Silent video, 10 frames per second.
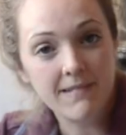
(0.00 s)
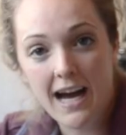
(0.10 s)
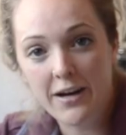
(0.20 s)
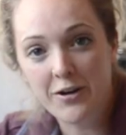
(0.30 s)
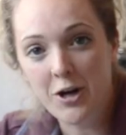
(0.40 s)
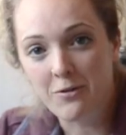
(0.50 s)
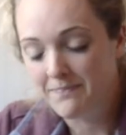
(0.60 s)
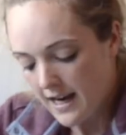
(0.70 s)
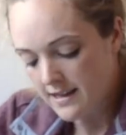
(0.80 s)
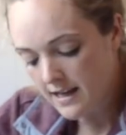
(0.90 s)
I don't know.
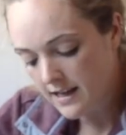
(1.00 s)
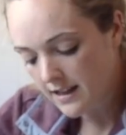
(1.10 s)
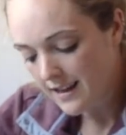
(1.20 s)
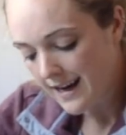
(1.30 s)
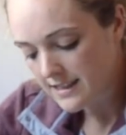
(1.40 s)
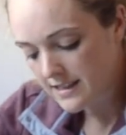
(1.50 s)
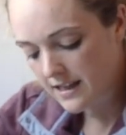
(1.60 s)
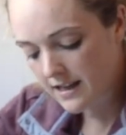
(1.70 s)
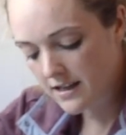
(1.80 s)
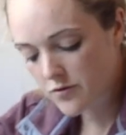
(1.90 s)
And then the last
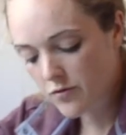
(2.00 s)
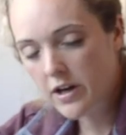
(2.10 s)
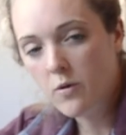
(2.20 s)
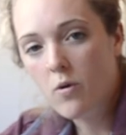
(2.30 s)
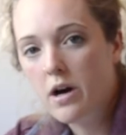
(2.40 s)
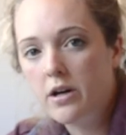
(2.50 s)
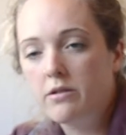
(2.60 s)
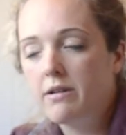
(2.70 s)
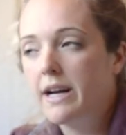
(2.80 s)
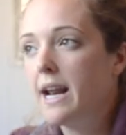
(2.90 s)
thing is running
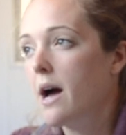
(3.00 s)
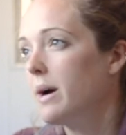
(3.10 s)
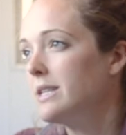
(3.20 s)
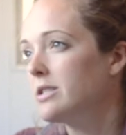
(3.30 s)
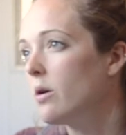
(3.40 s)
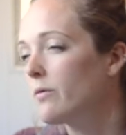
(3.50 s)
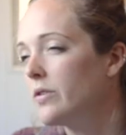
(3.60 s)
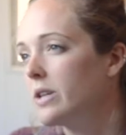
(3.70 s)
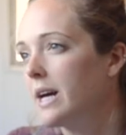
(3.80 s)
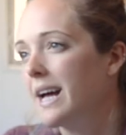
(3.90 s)
water. Right now I don't
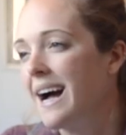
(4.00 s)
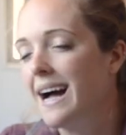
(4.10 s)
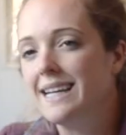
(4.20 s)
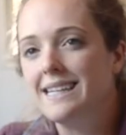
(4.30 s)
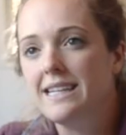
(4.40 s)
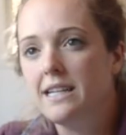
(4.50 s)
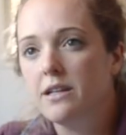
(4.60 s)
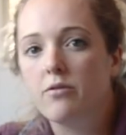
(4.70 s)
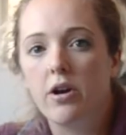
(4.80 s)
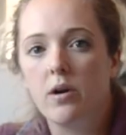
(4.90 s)
feel like I
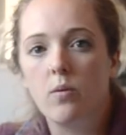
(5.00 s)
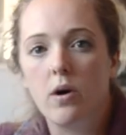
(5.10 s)
need running